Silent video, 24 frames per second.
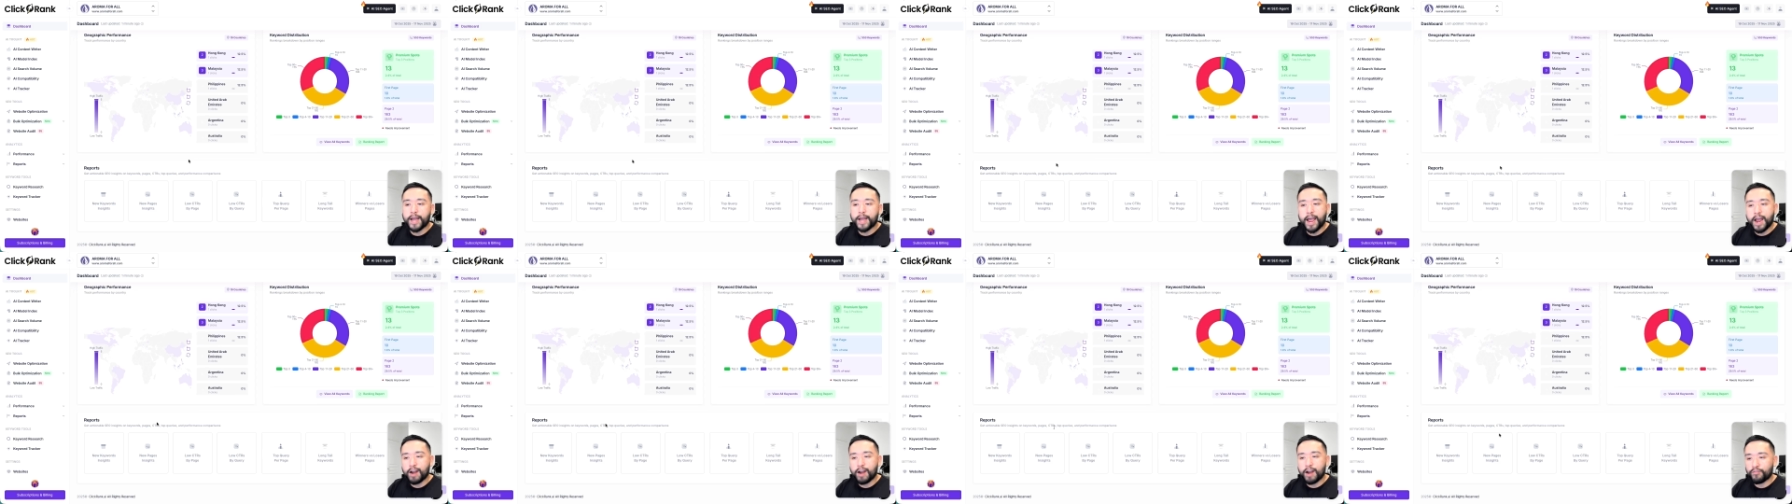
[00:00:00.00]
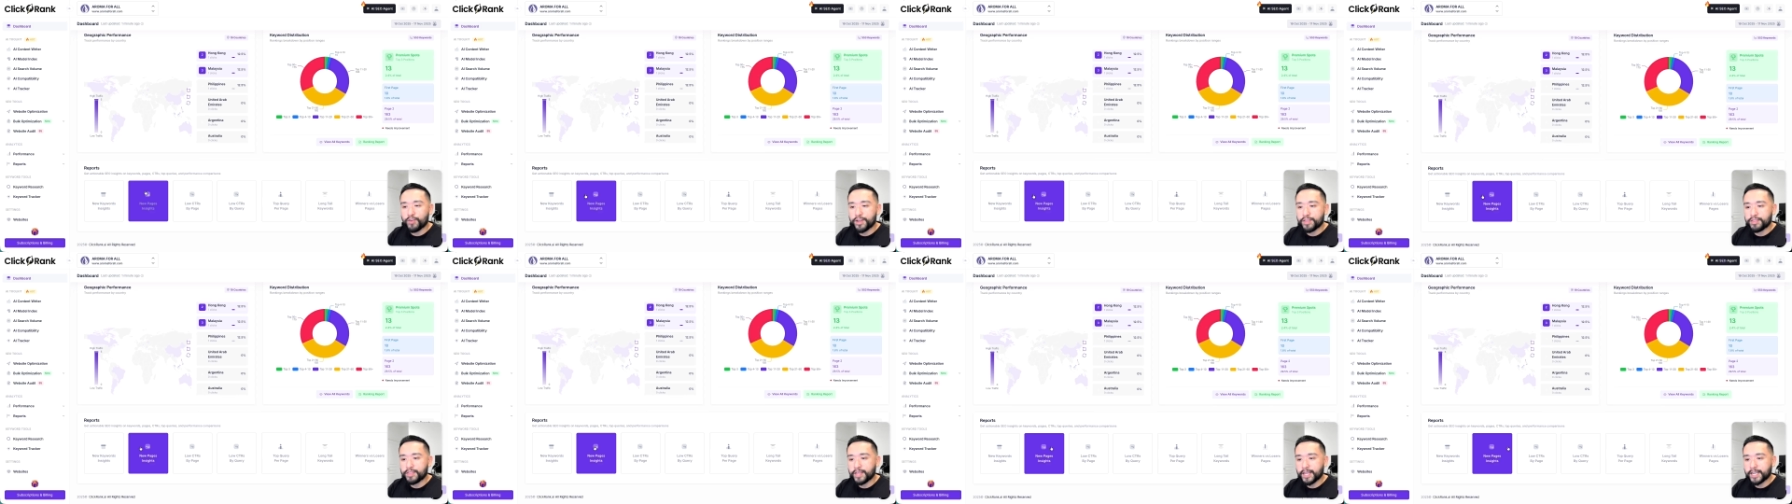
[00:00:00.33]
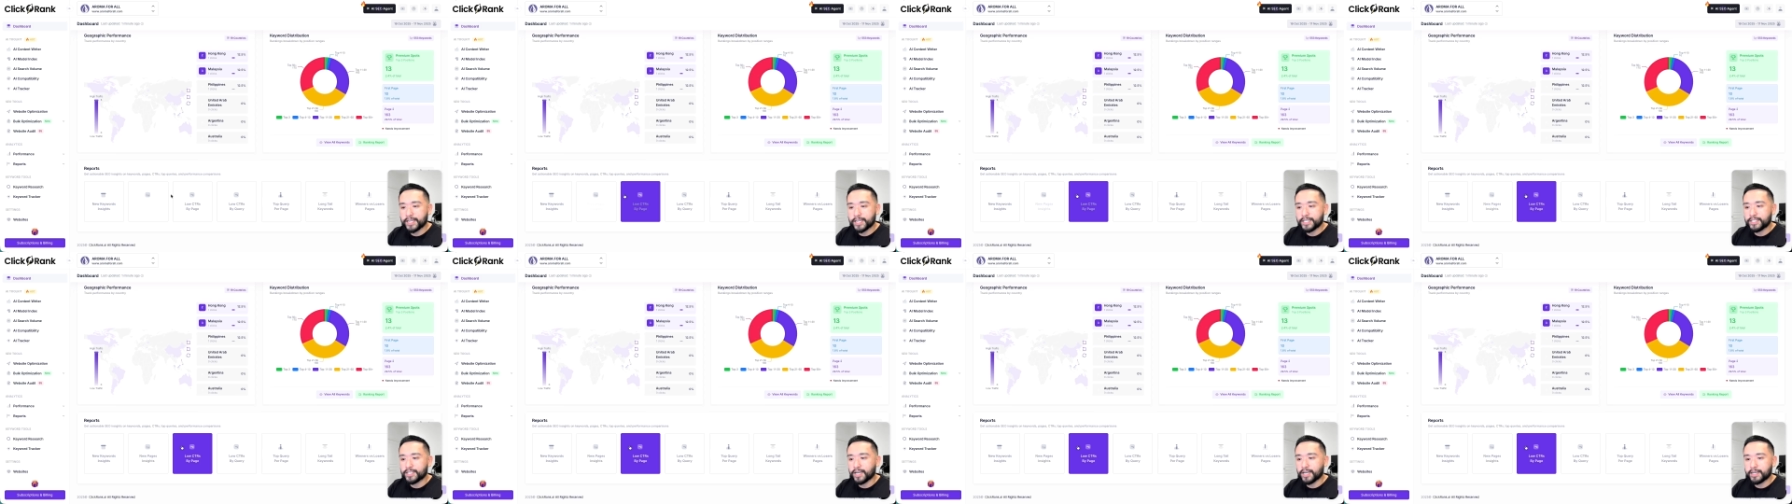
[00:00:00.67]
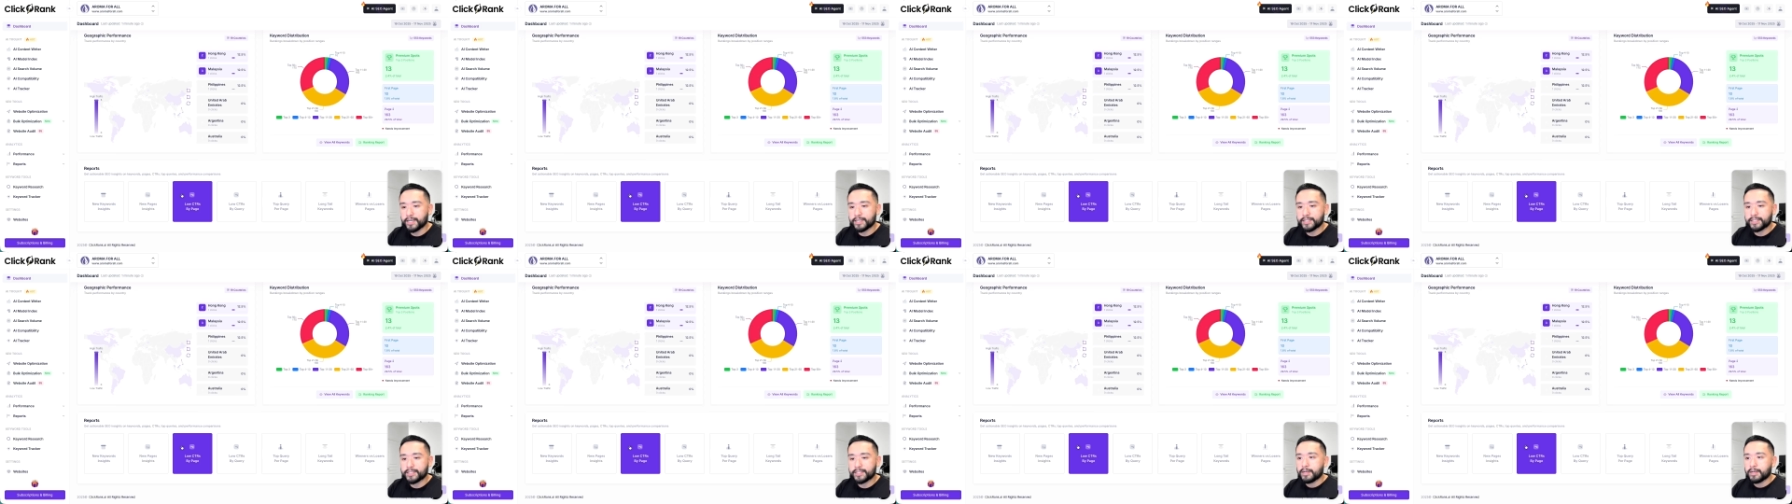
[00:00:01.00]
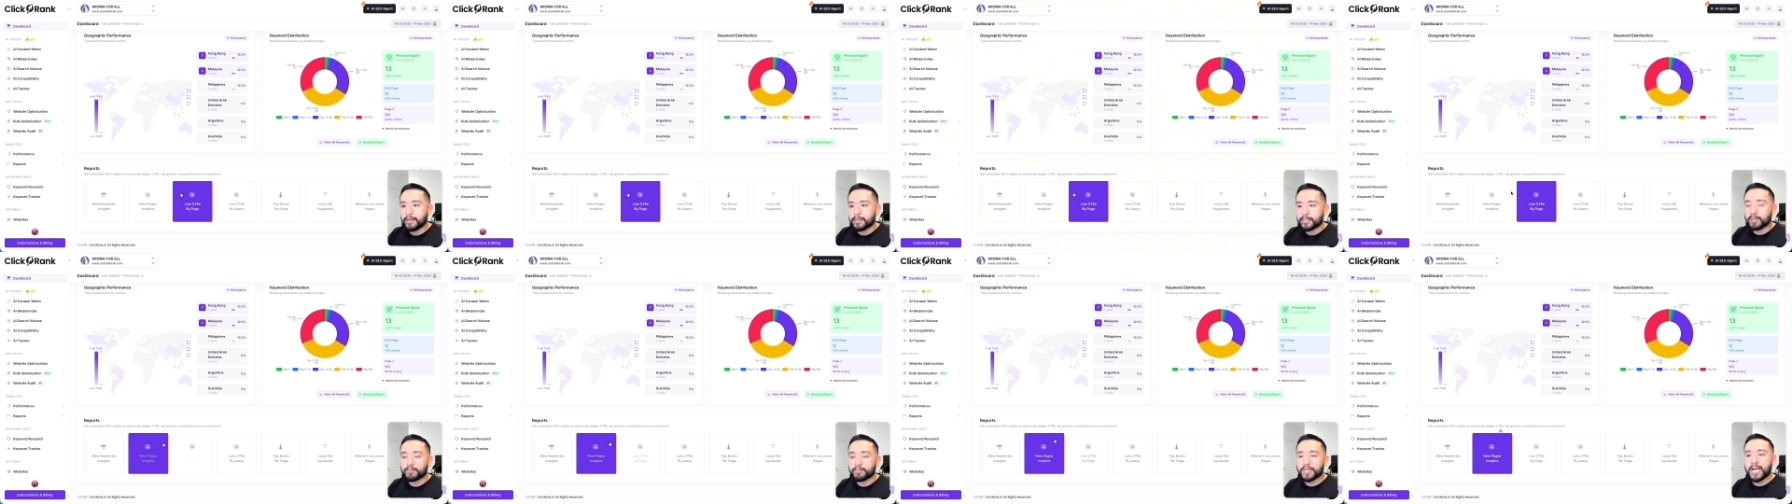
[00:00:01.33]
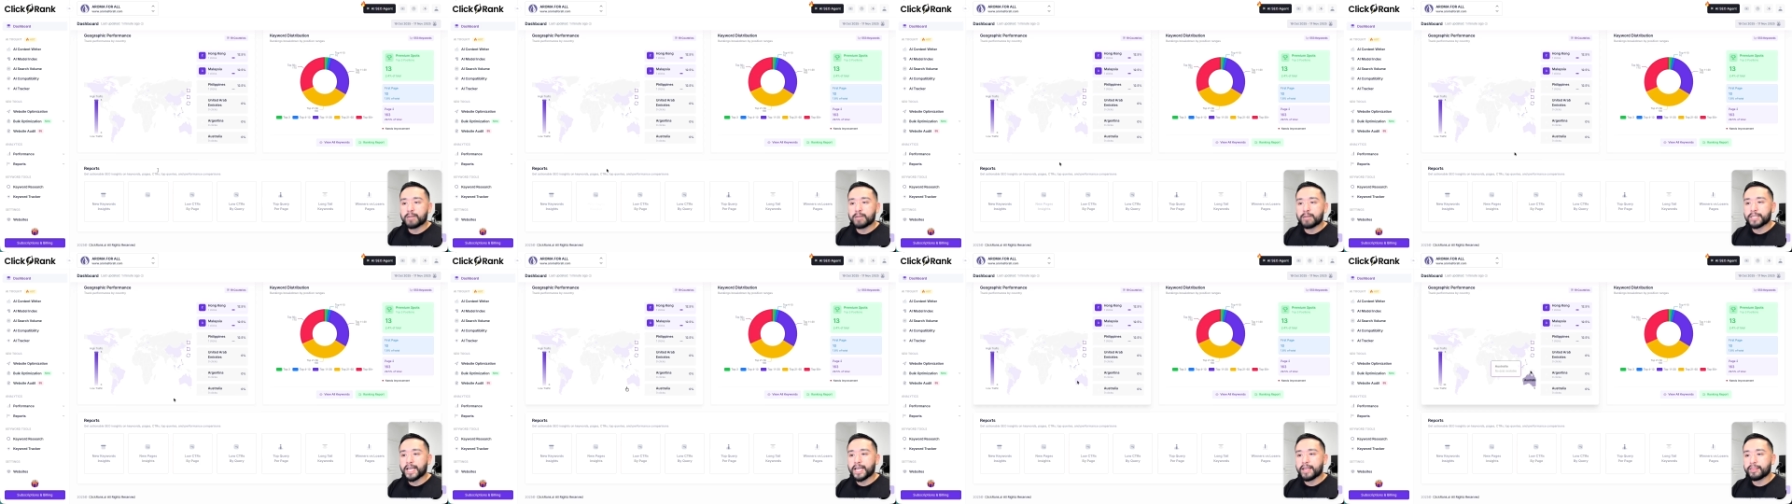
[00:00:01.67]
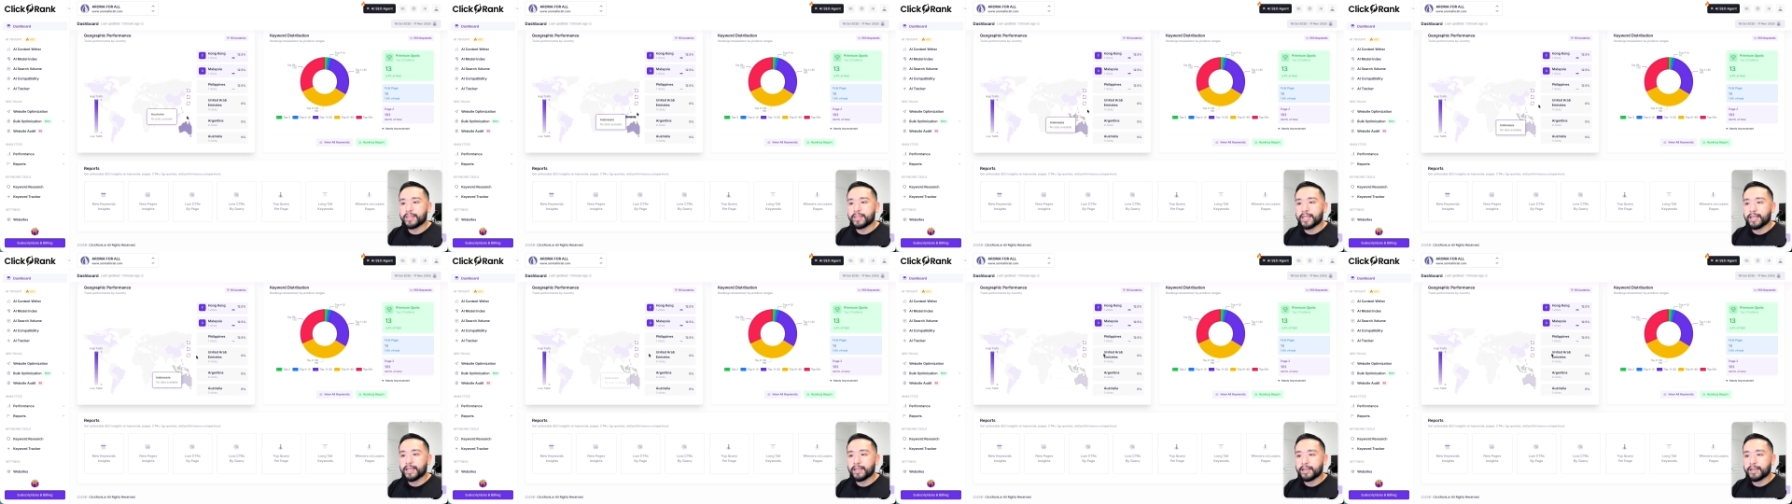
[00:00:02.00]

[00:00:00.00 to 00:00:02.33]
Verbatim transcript: everything does. Sometimes I think